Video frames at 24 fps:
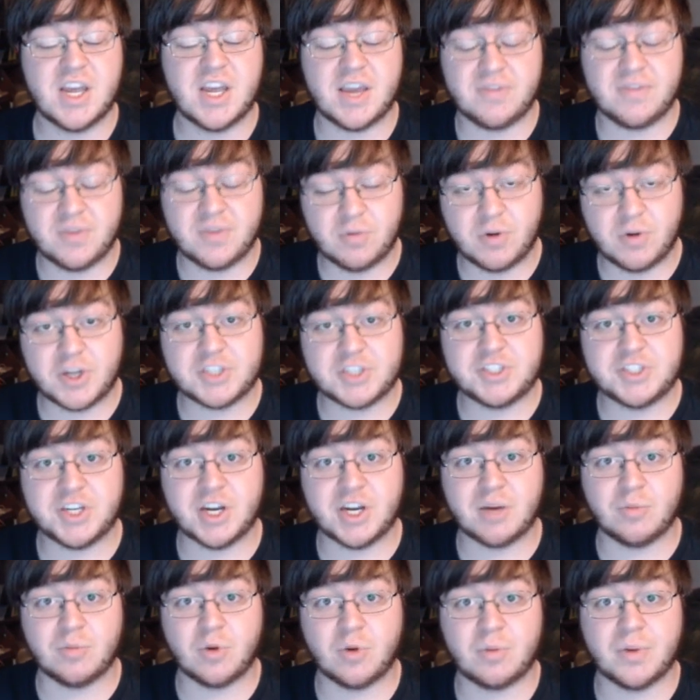If you want to check
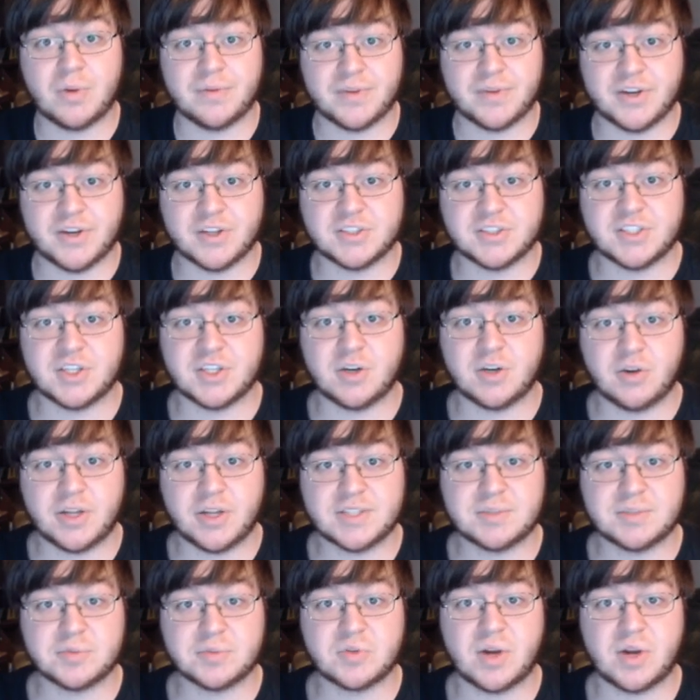out more of my videos, then go ahead
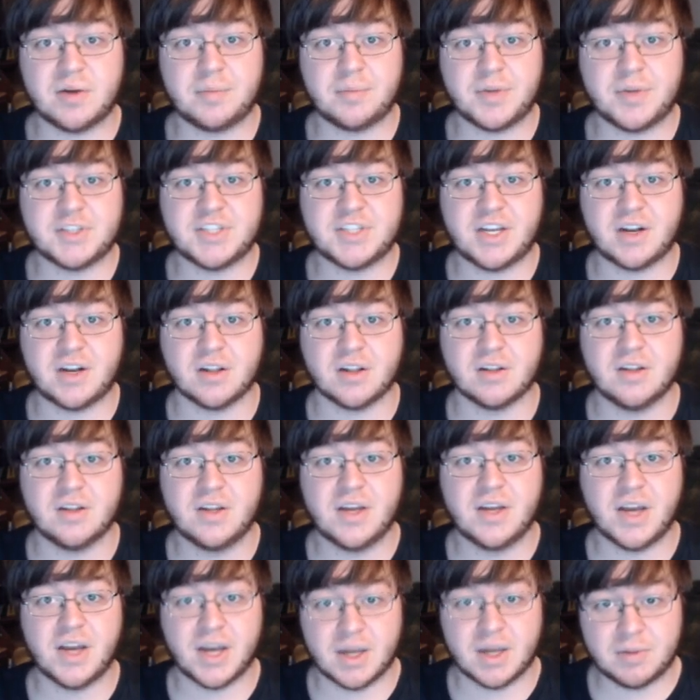and subscribe to my channel.
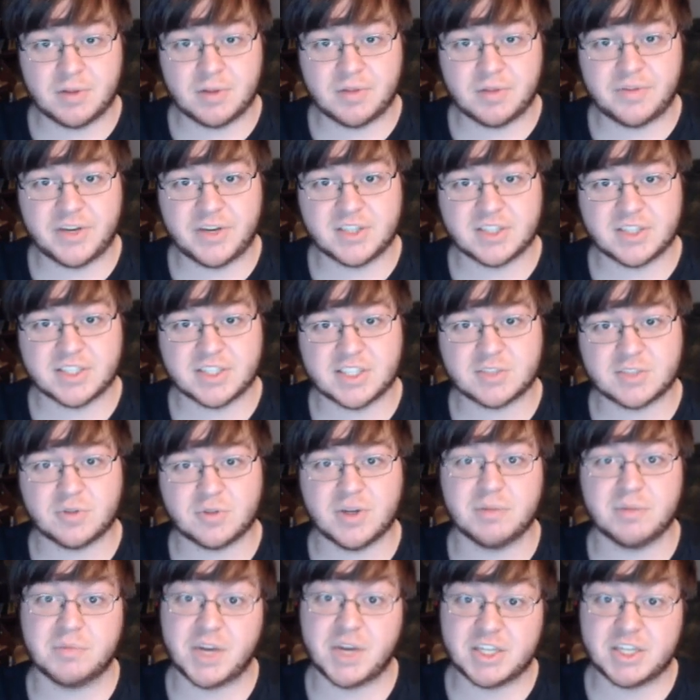I upload videos like this one
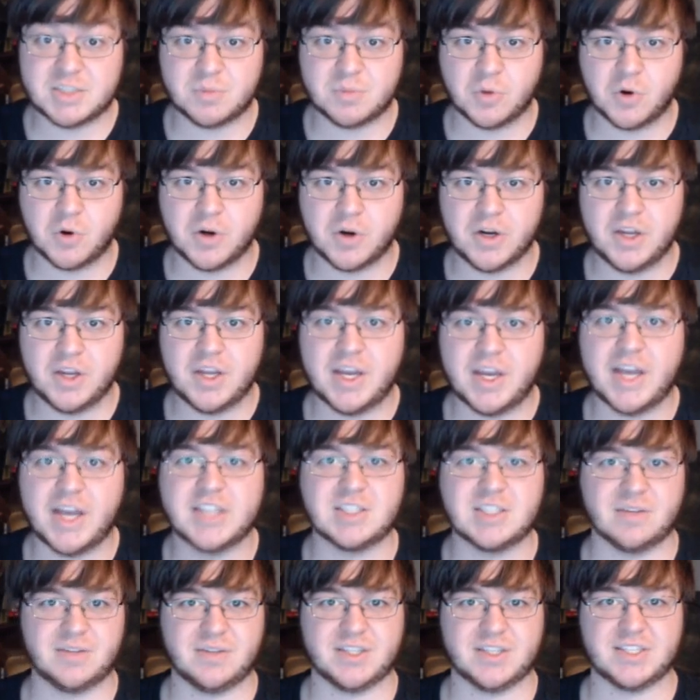and much more
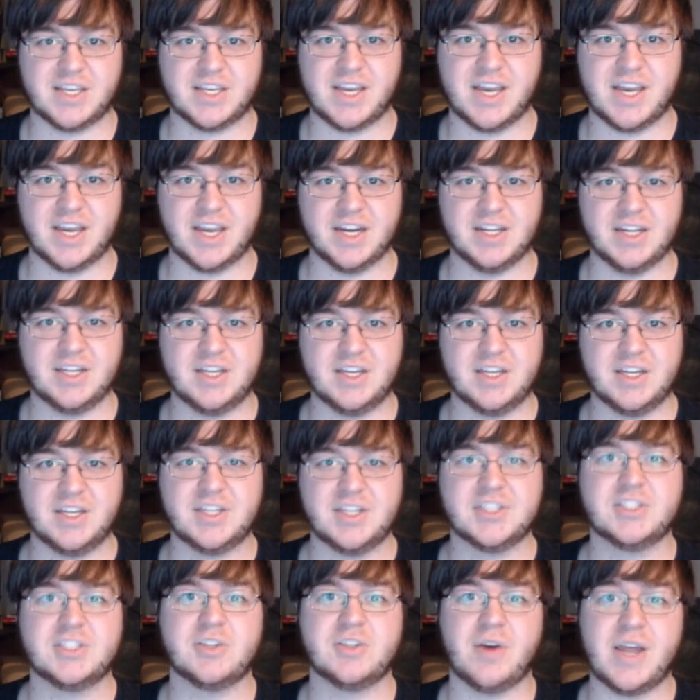as often as I can.
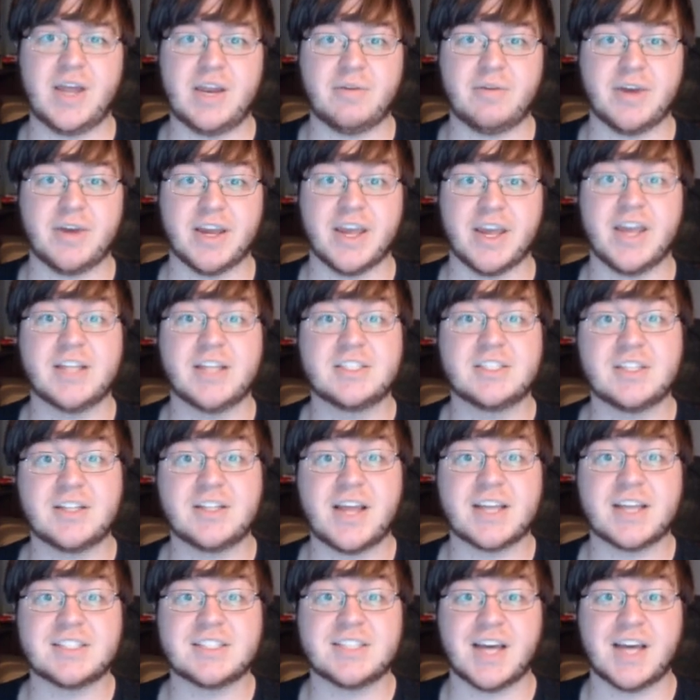So anyway, until
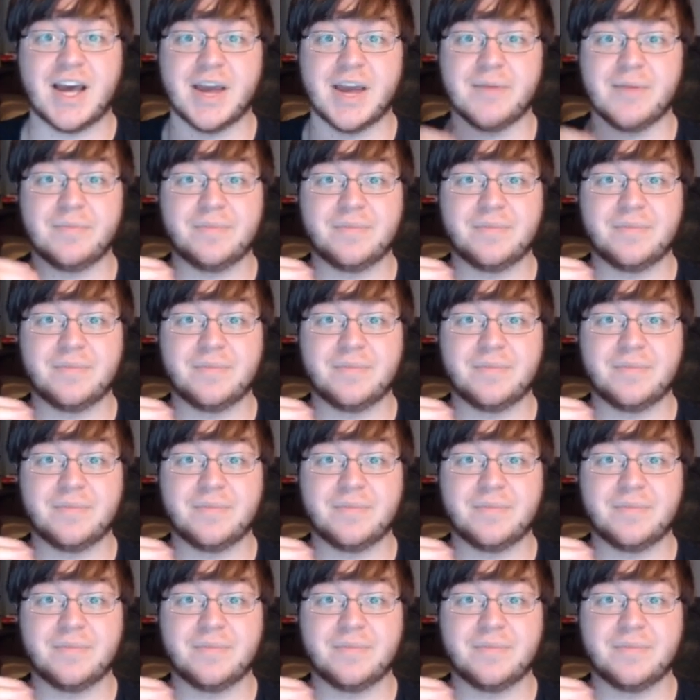next time,